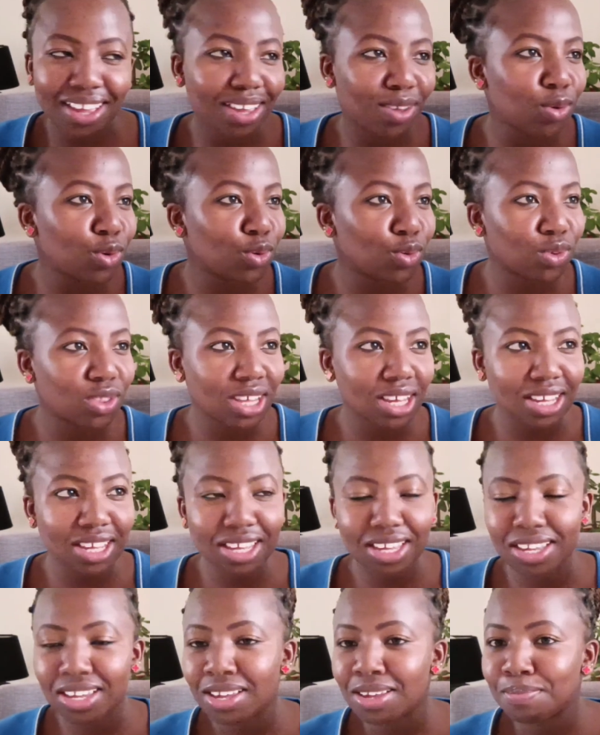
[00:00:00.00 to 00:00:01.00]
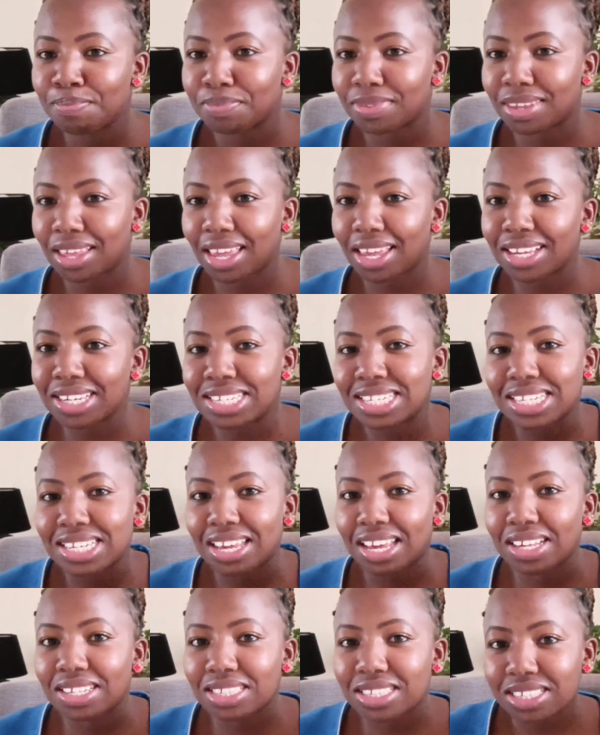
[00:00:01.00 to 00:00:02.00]
like the 8
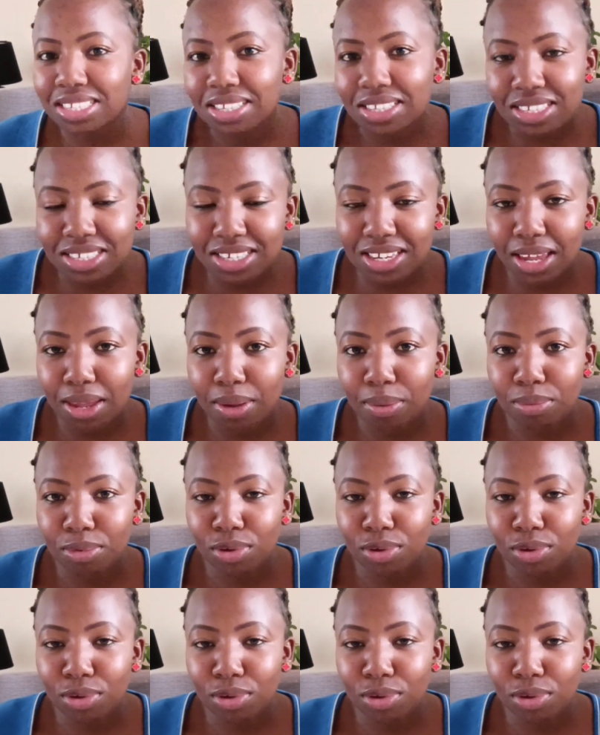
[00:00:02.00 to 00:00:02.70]
year system,